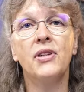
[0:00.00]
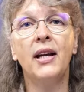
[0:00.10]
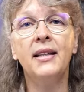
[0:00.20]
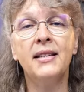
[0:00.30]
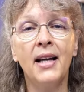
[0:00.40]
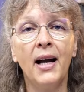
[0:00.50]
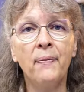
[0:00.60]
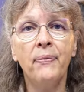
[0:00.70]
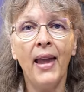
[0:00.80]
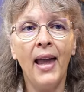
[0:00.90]
And
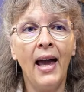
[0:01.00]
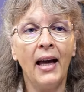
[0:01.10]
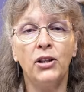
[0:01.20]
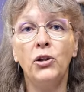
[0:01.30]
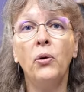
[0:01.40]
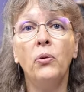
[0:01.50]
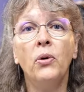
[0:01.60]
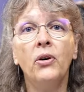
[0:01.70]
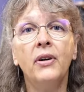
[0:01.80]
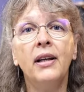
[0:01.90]
don't
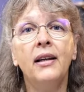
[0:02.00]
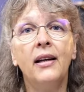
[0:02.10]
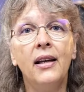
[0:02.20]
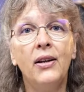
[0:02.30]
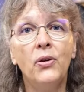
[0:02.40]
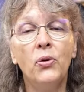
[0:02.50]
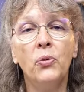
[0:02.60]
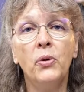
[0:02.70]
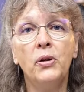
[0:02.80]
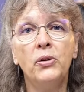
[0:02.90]
worry, you will